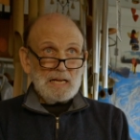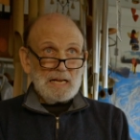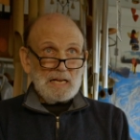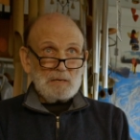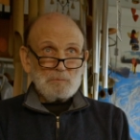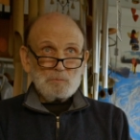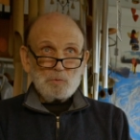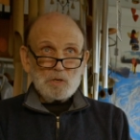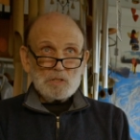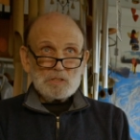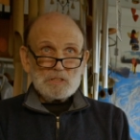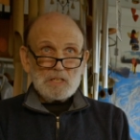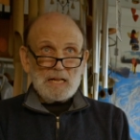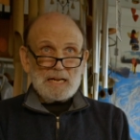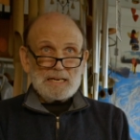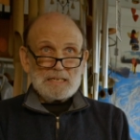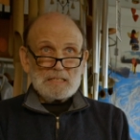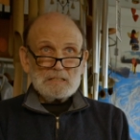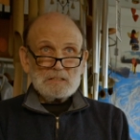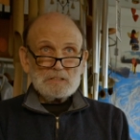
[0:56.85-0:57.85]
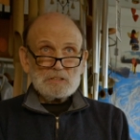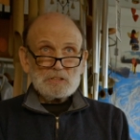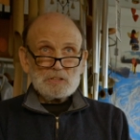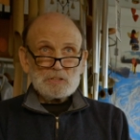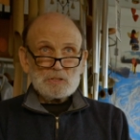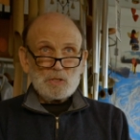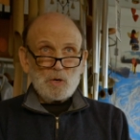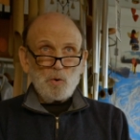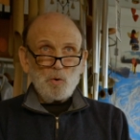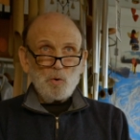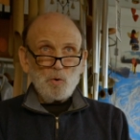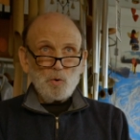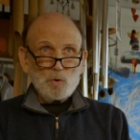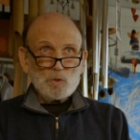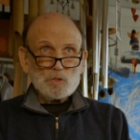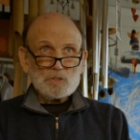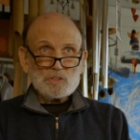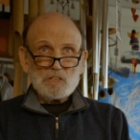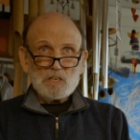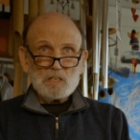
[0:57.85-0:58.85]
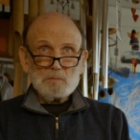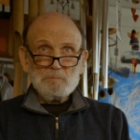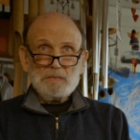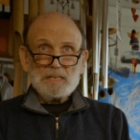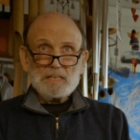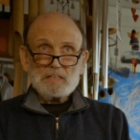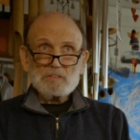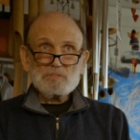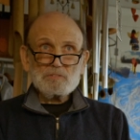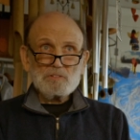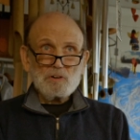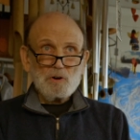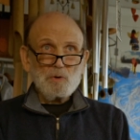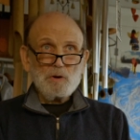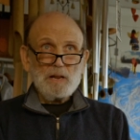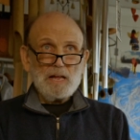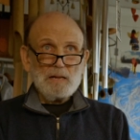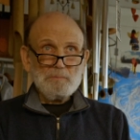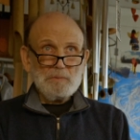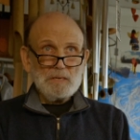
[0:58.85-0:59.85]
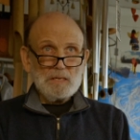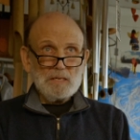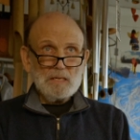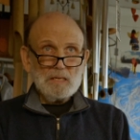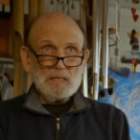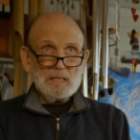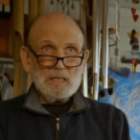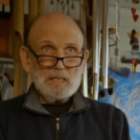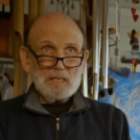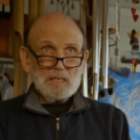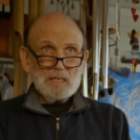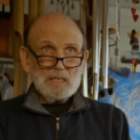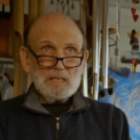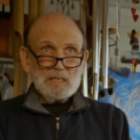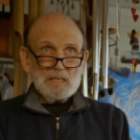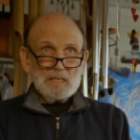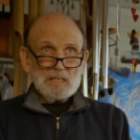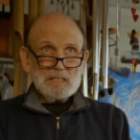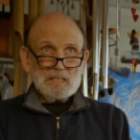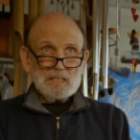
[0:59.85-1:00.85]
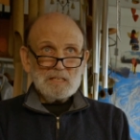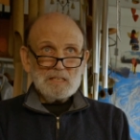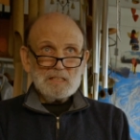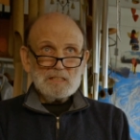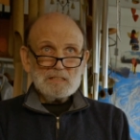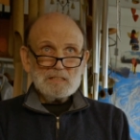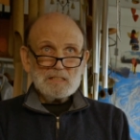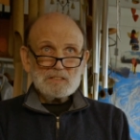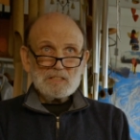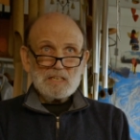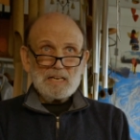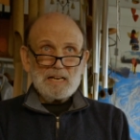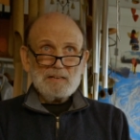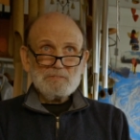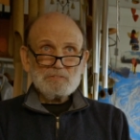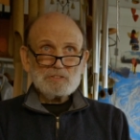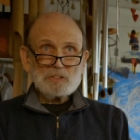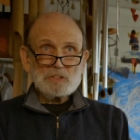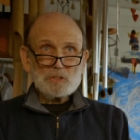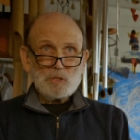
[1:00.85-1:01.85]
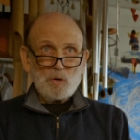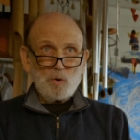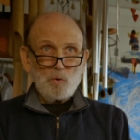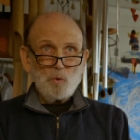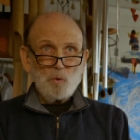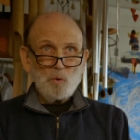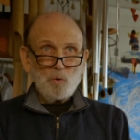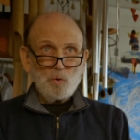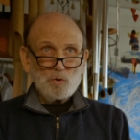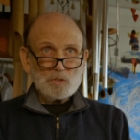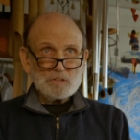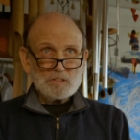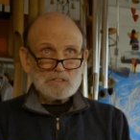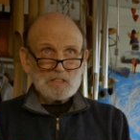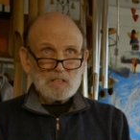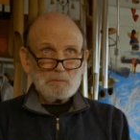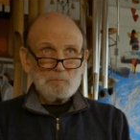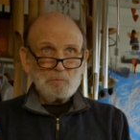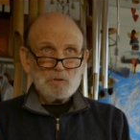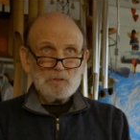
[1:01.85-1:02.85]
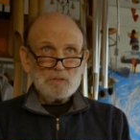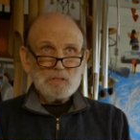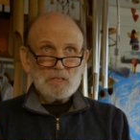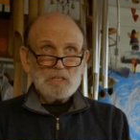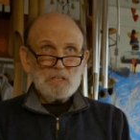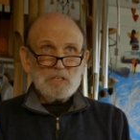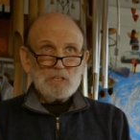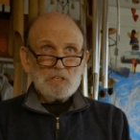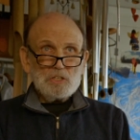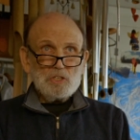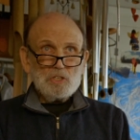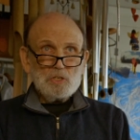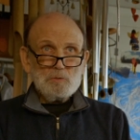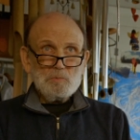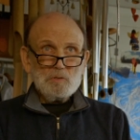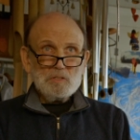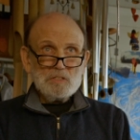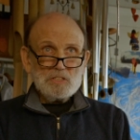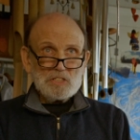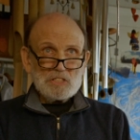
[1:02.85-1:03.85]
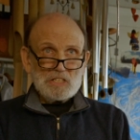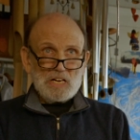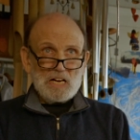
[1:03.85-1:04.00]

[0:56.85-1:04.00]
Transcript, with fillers: And words like soul started being thrown at me. Uh, does it have souls? Is it going to put humans